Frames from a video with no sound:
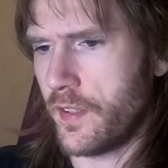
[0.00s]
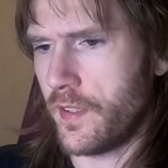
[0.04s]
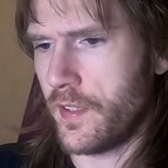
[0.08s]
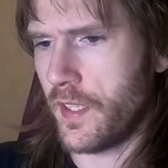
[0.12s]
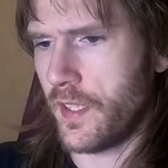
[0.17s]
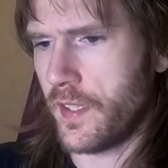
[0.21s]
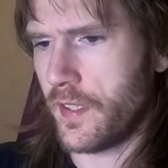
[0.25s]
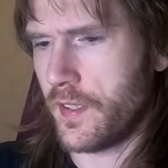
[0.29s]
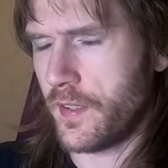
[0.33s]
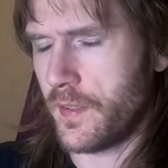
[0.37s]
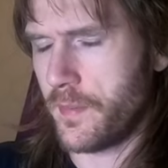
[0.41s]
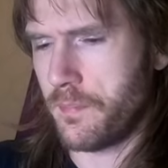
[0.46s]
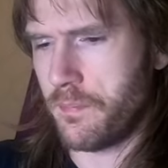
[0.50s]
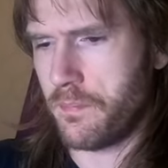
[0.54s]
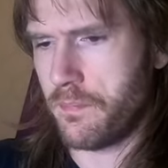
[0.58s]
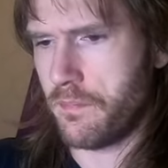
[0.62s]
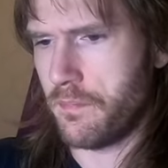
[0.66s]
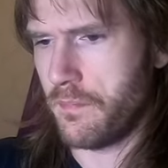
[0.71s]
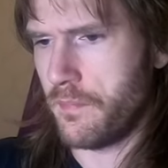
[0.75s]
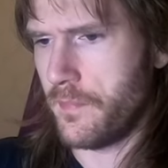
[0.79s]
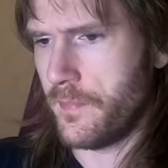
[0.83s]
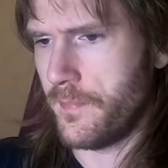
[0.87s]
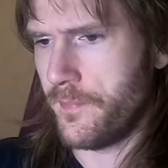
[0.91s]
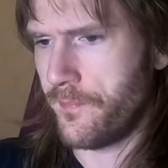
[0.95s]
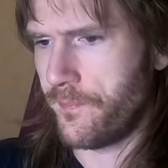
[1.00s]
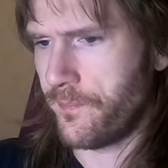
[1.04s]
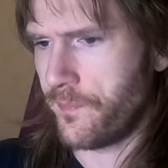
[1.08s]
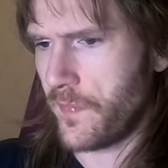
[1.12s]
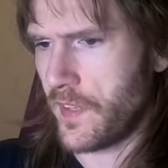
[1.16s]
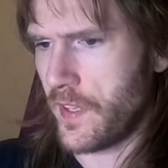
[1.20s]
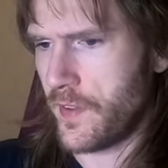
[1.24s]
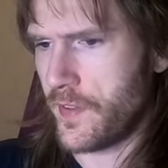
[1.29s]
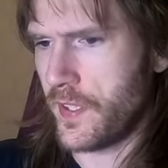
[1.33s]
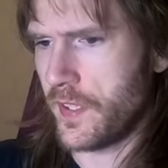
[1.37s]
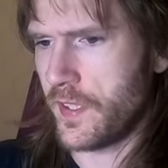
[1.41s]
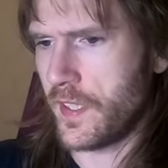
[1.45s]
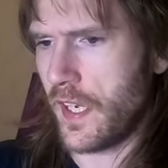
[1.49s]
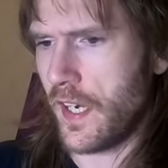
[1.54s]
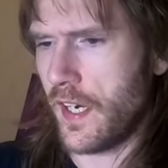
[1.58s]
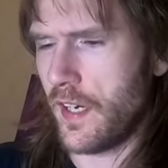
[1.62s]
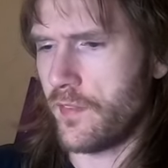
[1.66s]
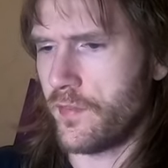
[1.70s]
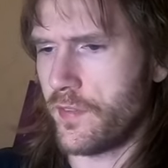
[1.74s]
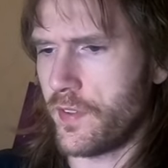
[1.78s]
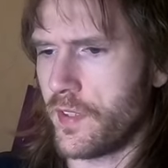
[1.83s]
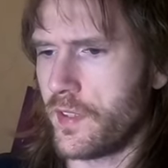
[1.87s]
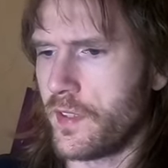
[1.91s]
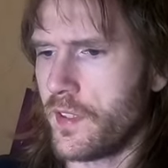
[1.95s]
like I think they
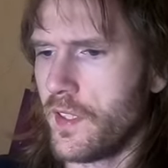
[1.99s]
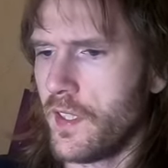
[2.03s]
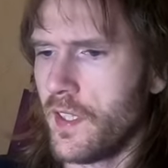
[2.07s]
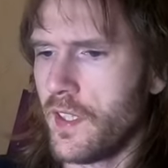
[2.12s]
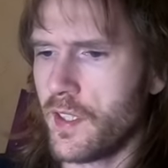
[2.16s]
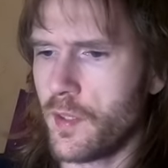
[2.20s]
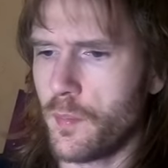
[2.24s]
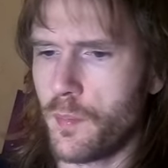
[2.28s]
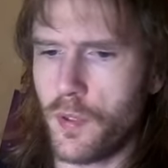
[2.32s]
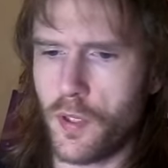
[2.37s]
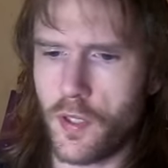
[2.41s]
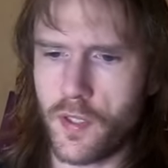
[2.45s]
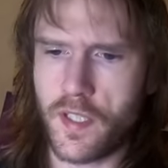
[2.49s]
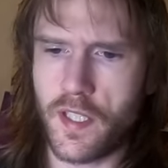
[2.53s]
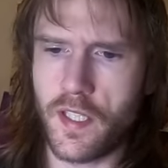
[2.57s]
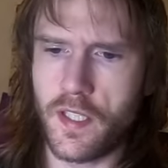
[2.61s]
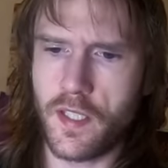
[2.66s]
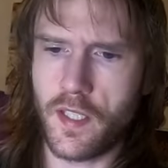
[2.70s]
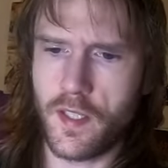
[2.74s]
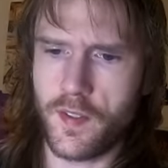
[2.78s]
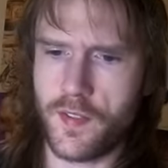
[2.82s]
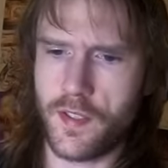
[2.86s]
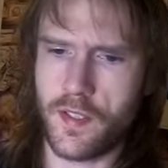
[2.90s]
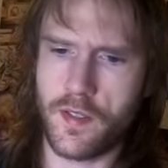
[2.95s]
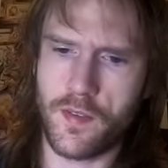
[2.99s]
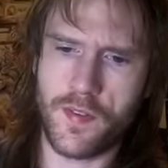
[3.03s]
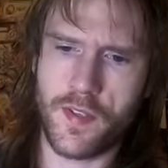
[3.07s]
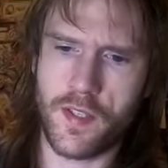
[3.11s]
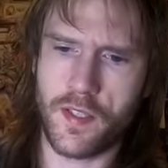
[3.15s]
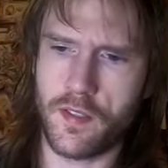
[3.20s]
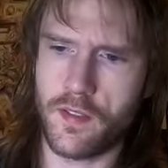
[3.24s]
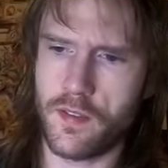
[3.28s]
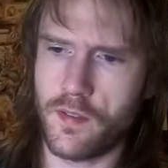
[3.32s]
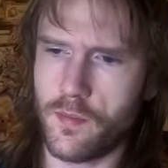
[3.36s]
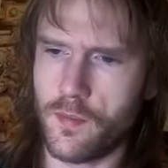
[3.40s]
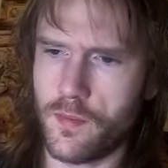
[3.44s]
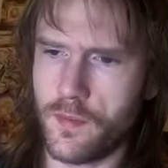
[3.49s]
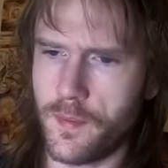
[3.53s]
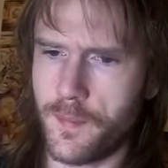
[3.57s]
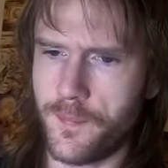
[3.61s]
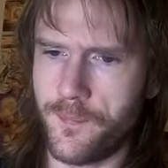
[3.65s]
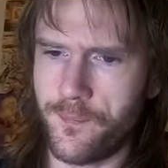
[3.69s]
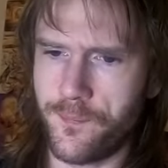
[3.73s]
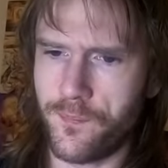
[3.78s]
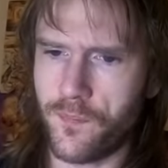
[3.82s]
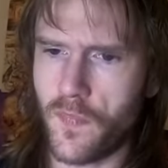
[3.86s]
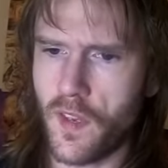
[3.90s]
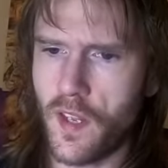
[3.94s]
have block inlays and everything.
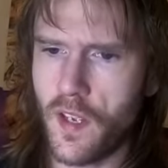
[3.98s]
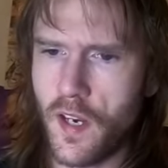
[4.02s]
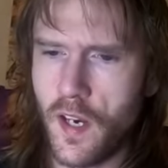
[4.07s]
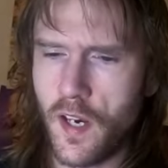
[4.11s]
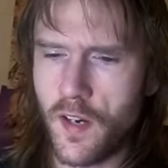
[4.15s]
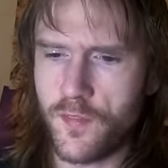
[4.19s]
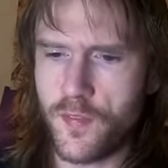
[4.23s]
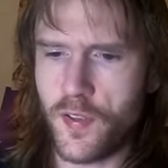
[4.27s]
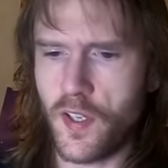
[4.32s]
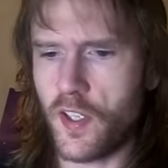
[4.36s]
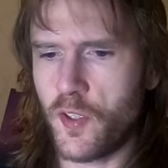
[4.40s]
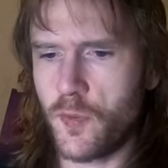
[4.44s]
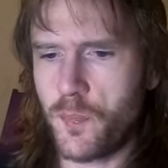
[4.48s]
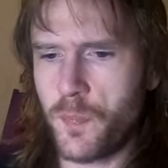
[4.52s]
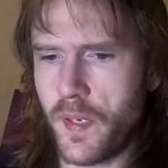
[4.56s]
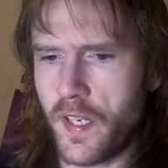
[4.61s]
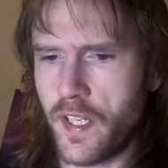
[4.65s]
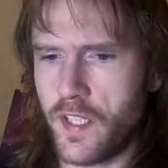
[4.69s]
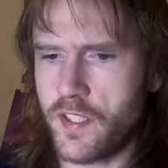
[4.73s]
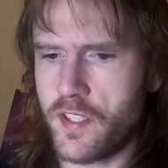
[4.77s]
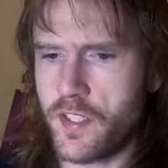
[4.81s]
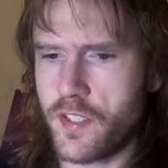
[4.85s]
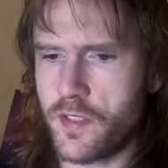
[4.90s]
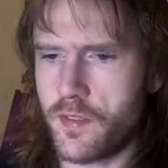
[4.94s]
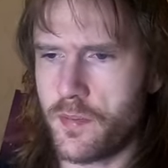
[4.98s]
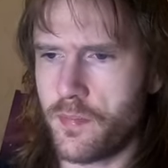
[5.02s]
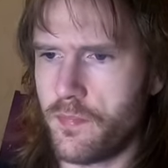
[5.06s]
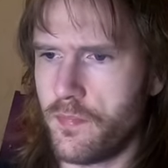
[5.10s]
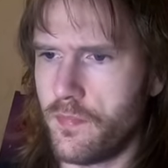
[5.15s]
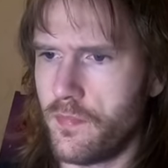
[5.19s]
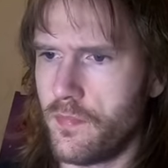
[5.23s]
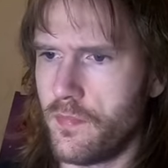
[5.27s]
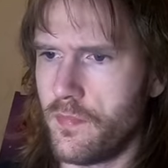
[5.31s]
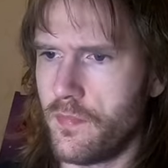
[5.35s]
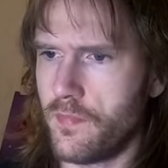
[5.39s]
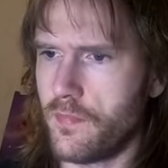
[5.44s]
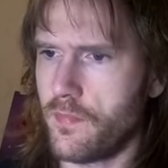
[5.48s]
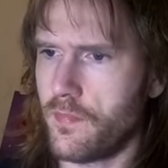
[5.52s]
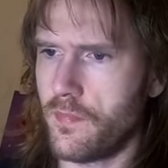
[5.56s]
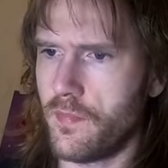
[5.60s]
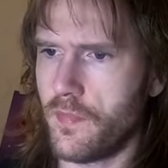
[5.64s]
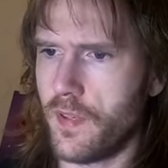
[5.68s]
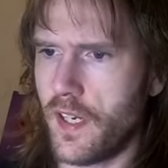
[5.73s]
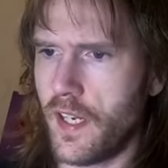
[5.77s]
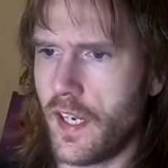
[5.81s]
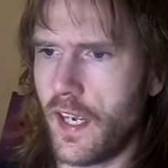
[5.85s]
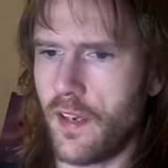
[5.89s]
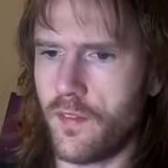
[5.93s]
First page,
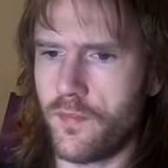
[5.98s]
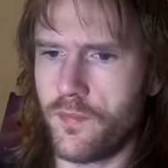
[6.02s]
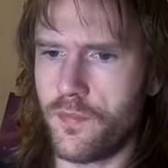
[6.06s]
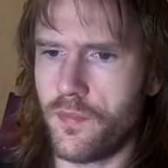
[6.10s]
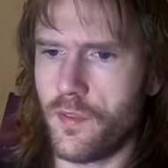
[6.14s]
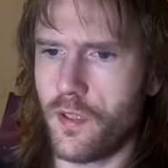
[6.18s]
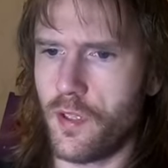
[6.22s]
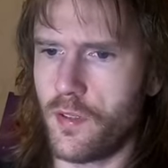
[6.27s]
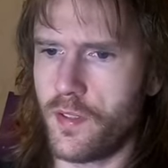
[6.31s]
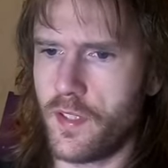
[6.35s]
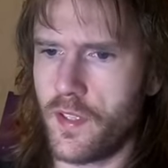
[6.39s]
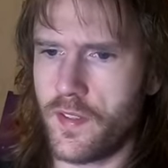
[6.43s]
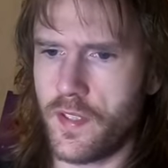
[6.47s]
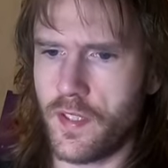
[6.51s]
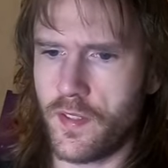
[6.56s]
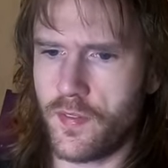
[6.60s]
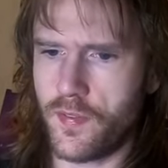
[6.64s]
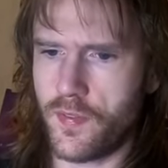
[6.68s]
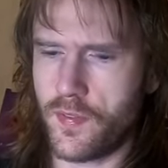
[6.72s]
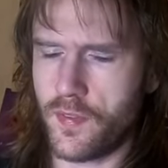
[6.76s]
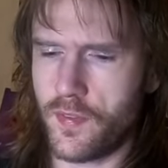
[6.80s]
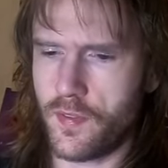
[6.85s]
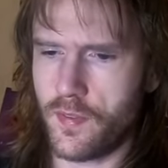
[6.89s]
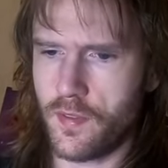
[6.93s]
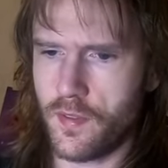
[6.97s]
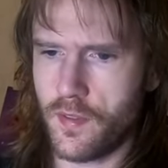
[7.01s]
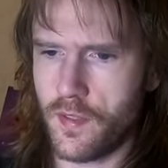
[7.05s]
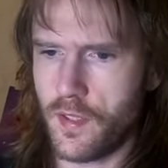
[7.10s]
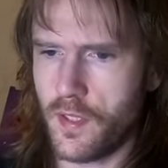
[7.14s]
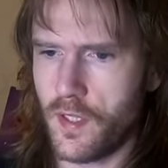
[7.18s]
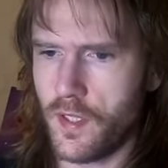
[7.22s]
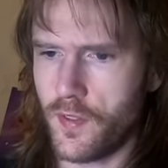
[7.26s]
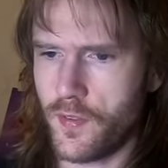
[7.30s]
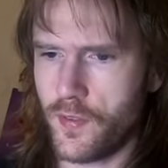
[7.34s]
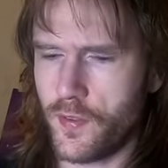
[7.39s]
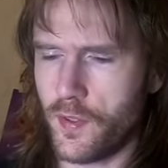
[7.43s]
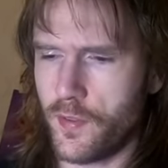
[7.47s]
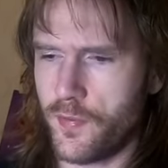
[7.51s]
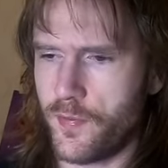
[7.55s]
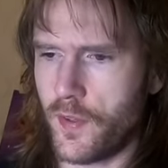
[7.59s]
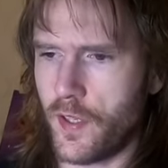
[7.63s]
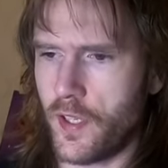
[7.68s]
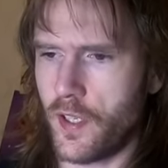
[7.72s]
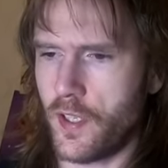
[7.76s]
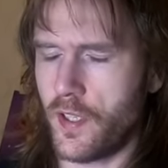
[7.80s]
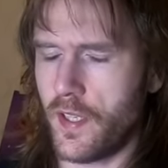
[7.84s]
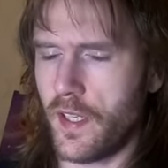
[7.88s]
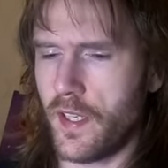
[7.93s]
I have only this so
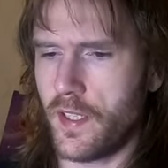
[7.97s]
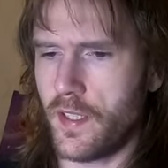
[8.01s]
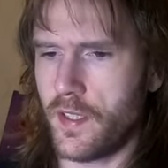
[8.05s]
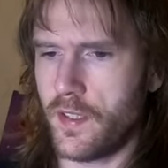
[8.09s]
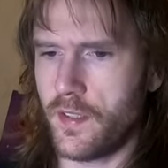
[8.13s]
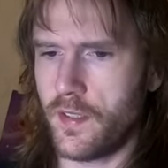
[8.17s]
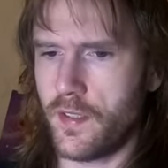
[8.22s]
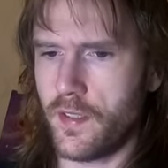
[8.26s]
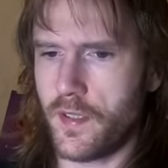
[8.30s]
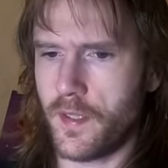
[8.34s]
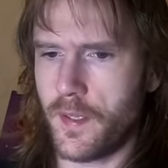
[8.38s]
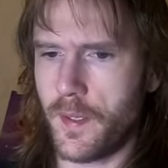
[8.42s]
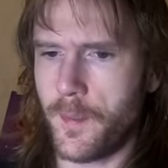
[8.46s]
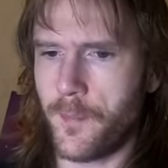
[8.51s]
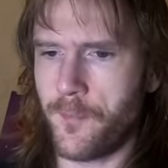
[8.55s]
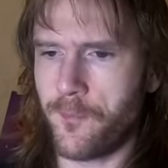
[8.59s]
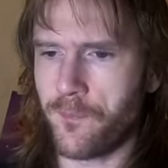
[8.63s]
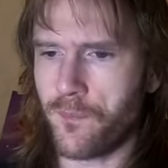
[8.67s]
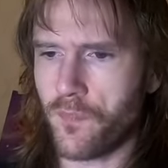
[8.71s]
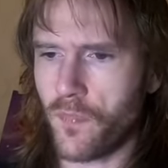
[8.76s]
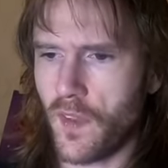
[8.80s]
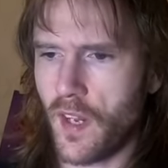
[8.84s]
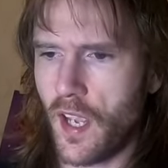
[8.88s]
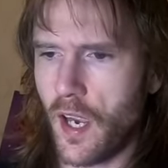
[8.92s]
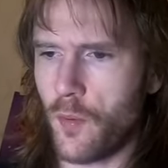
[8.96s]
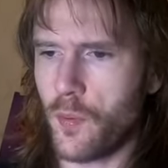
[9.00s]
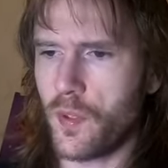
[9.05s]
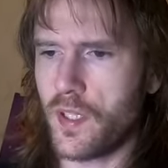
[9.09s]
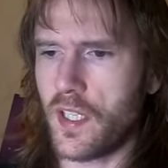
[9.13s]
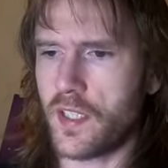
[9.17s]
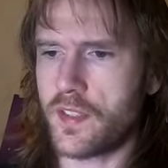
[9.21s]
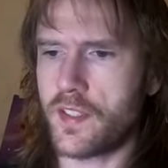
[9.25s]
far, and I would like